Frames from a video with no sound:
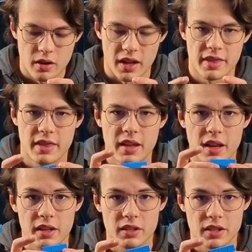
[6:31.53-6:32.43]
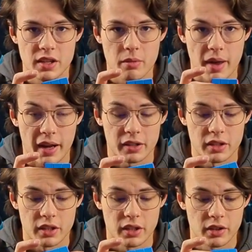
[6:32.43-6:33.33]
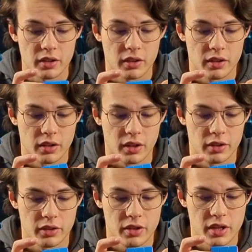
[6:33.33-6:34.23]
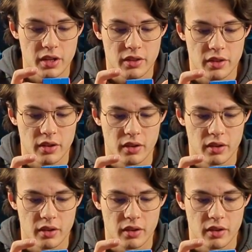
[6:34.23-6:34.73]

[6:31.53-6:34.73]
I think I can see the magnet here underneath